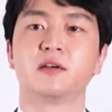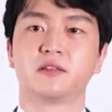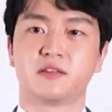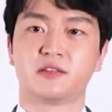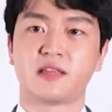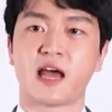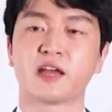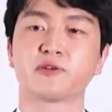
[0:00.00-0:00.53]

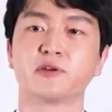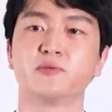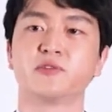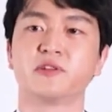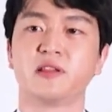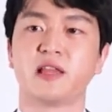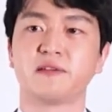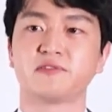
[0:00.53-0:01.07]
The diagram on
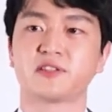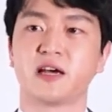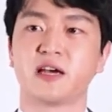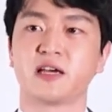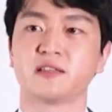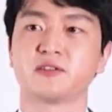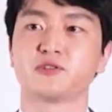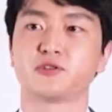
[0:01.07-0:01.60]
the left
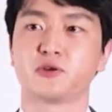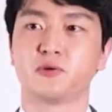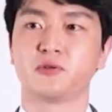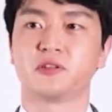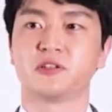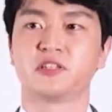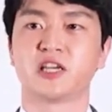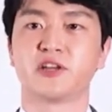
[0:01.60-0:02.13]
side
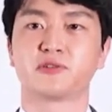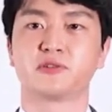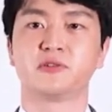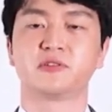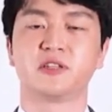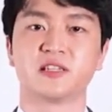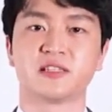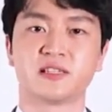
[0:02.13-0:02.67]
shows the
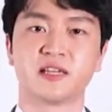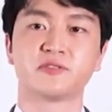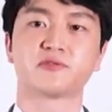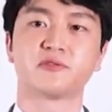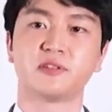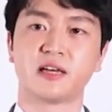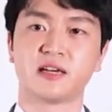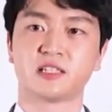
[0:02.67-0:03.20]
general
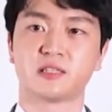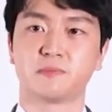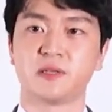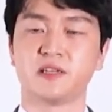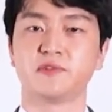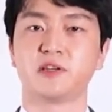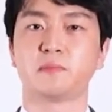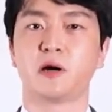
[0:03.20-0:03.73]
decentralized
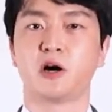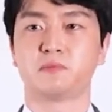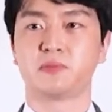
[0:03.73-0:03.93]
PV power